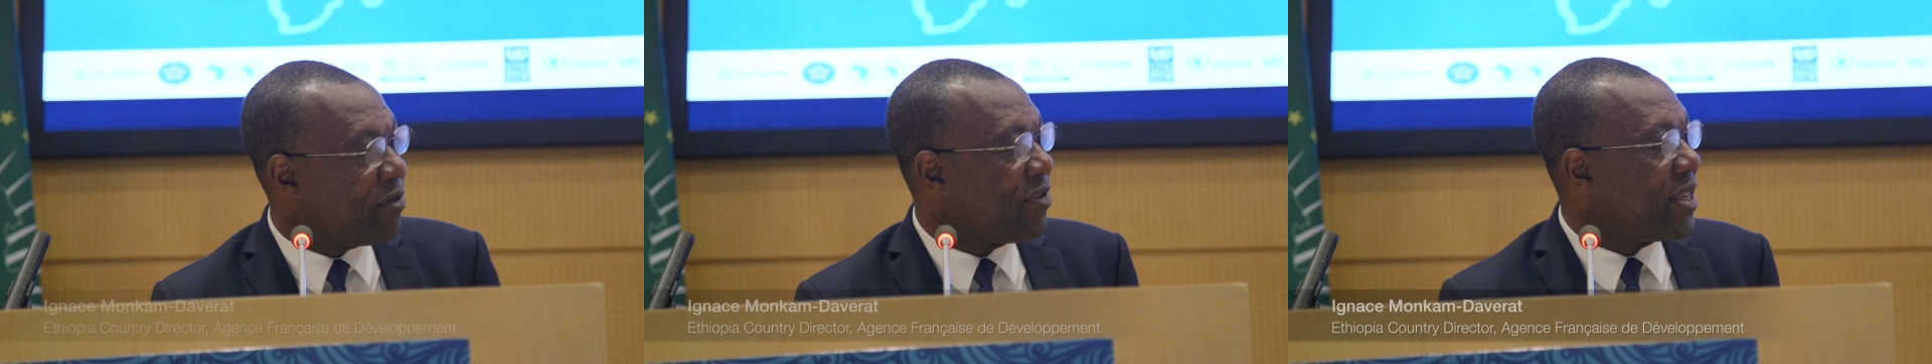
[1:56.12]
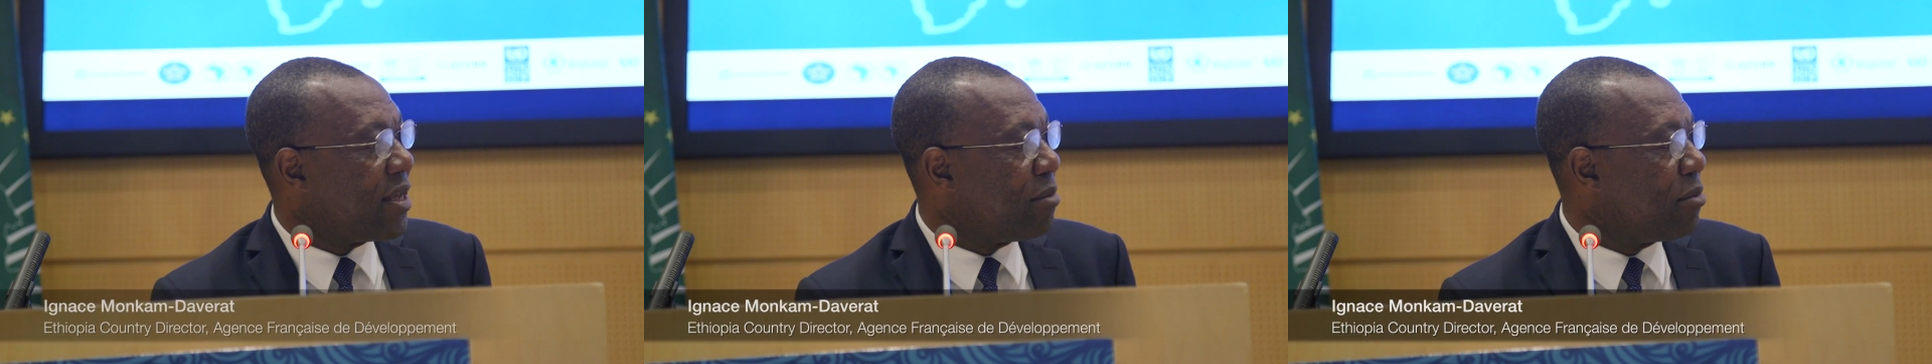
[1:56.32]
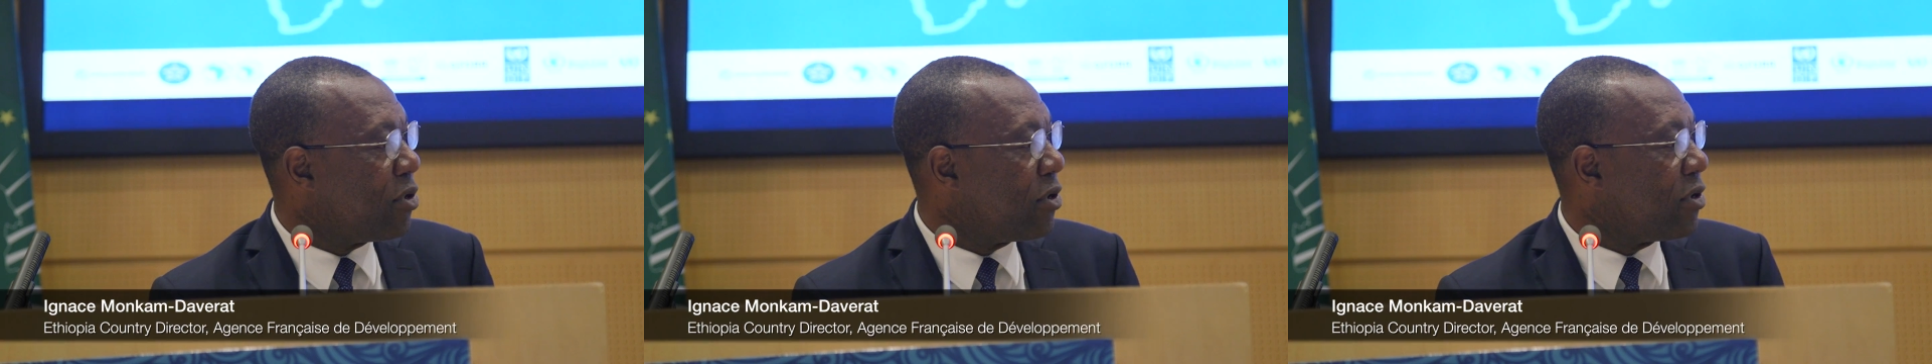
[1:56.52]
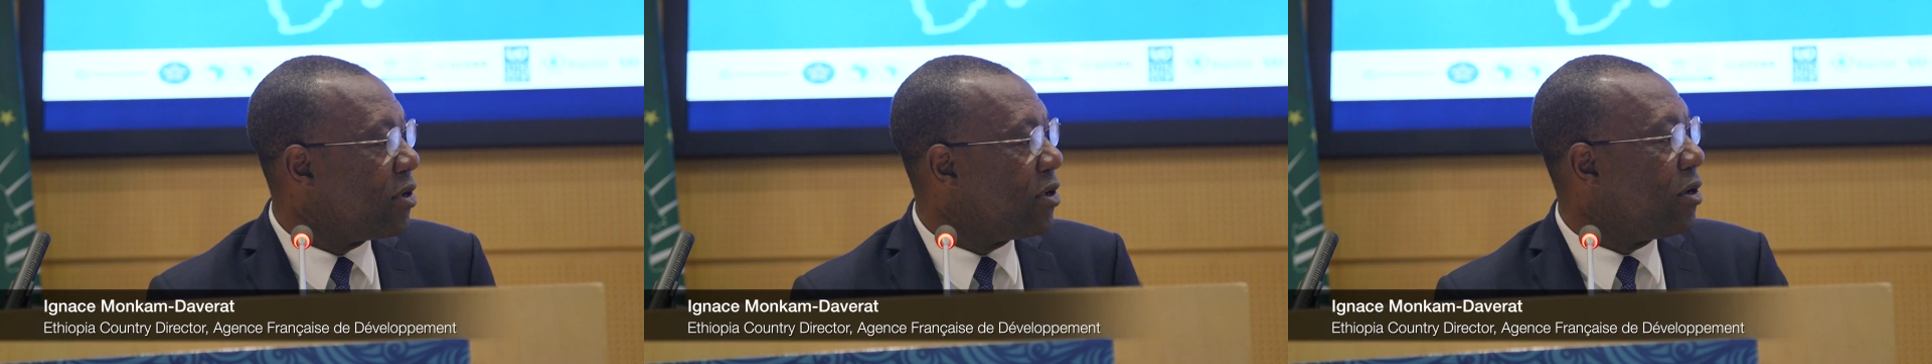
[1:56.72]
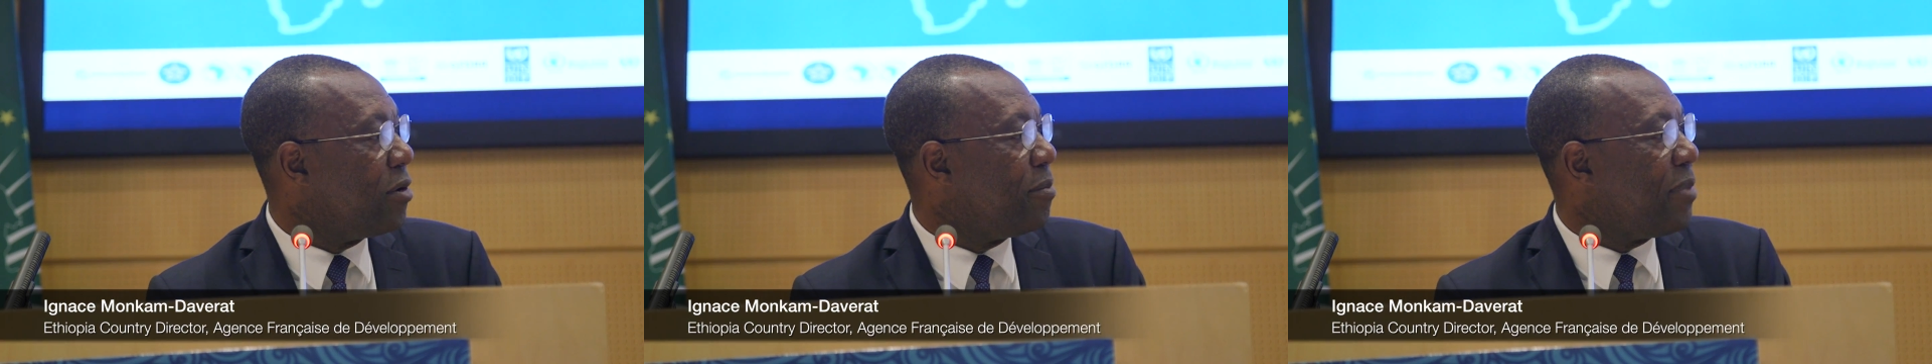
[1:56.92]

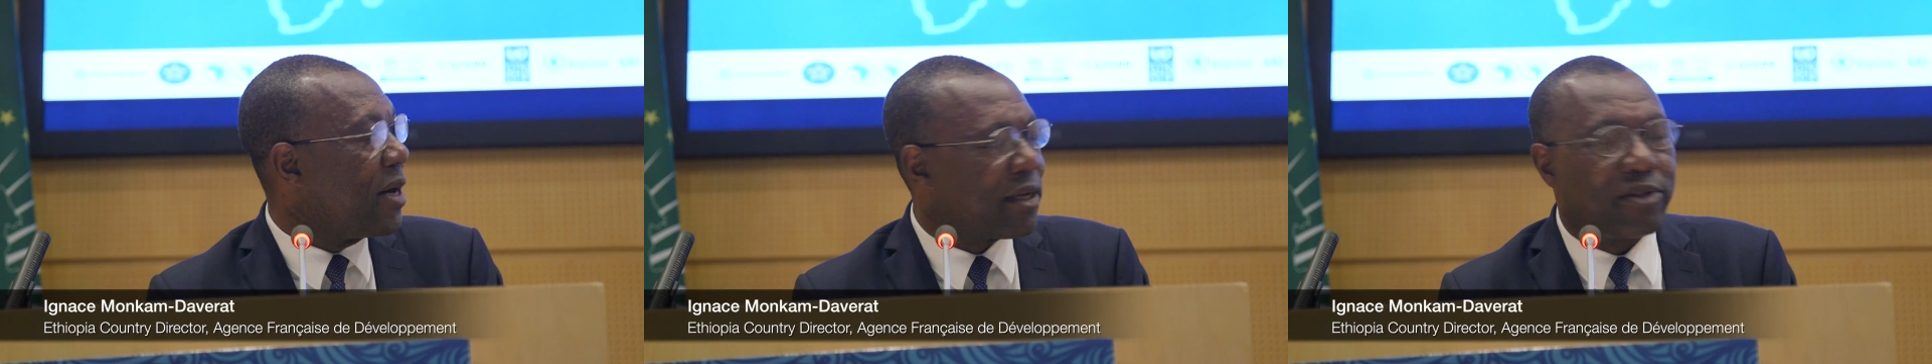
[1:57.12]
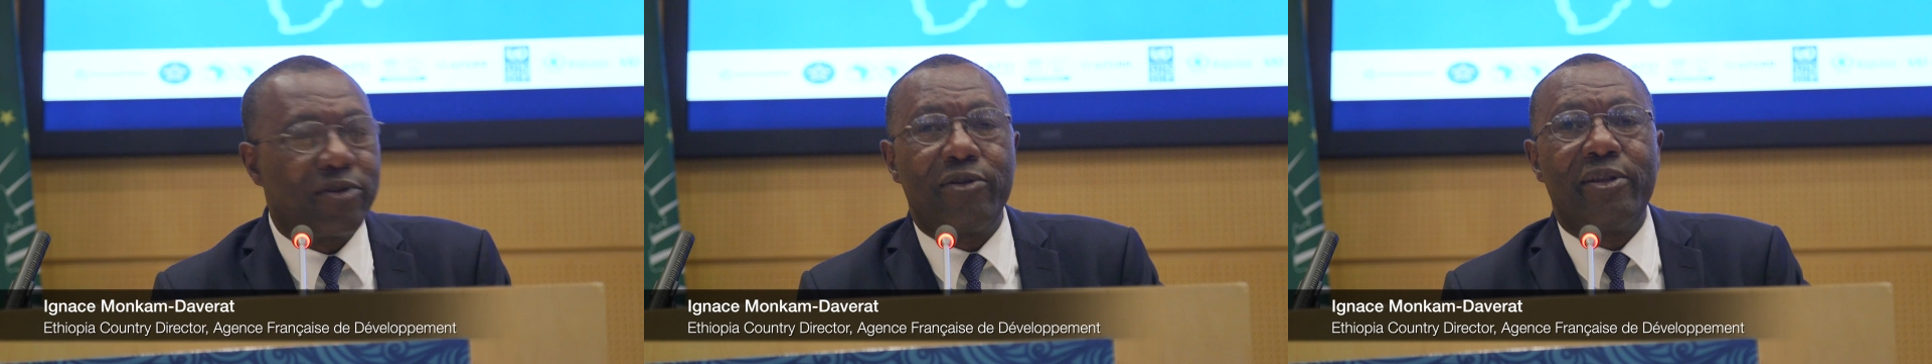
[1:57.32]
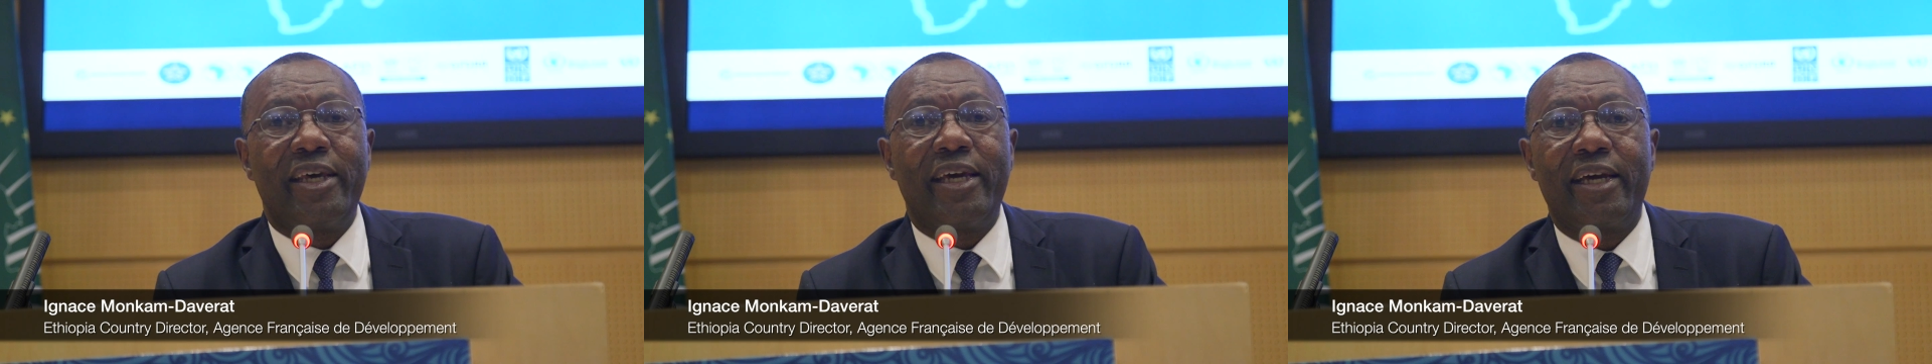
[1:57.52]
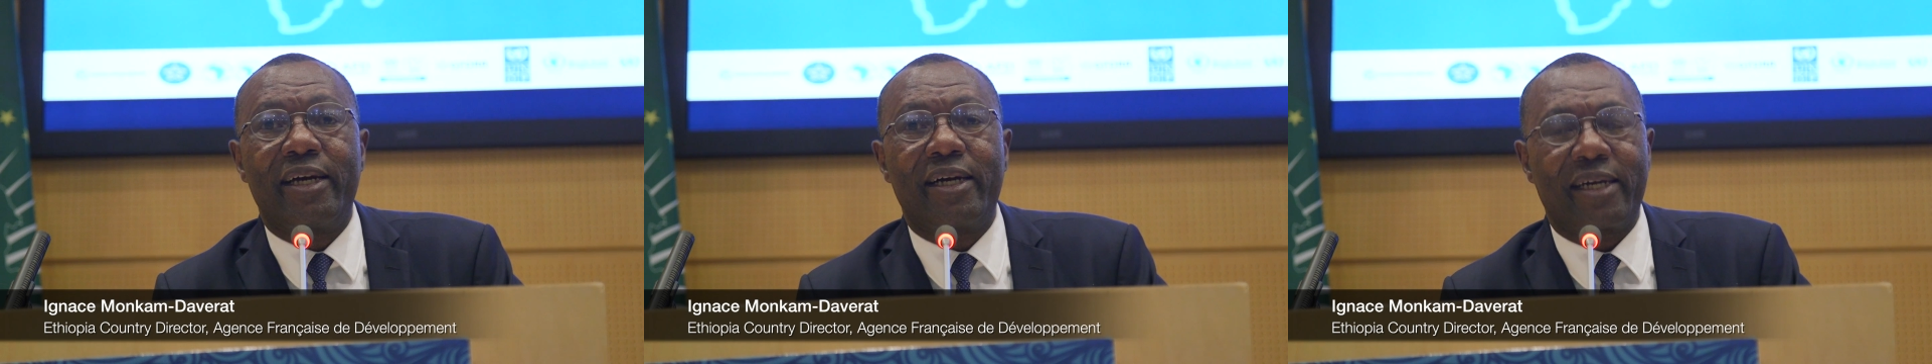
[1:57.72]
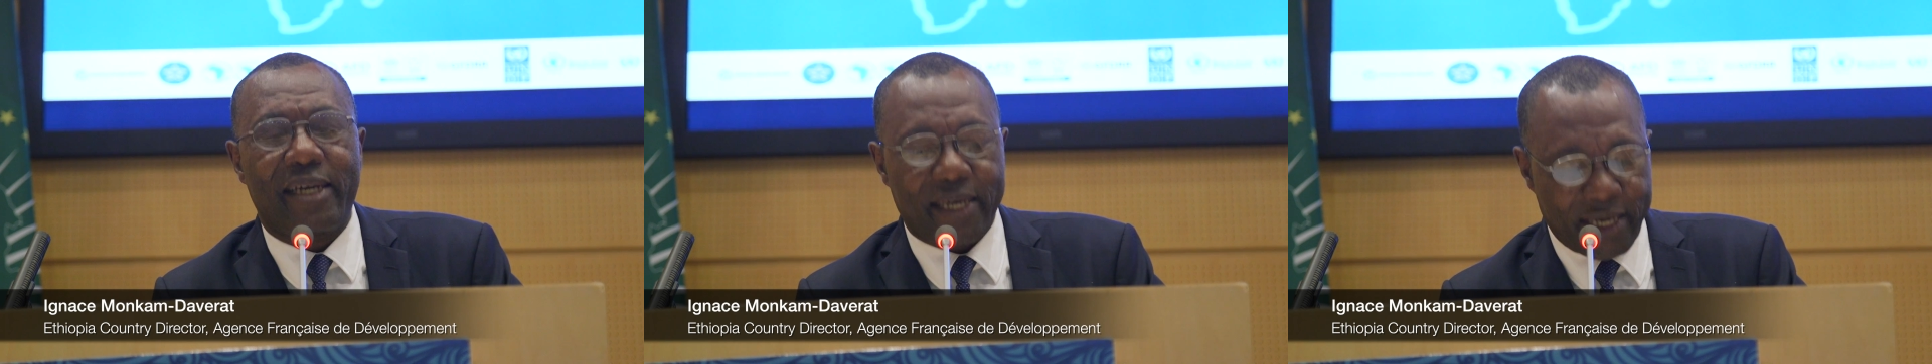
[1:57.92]
évidemment euh,
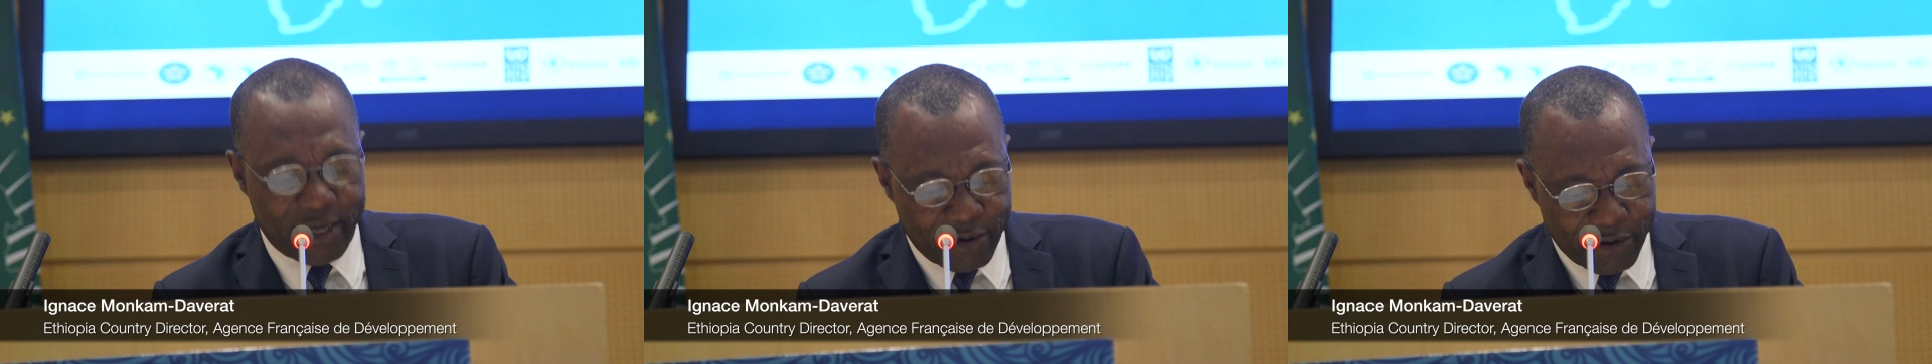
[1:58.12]
partenaires et,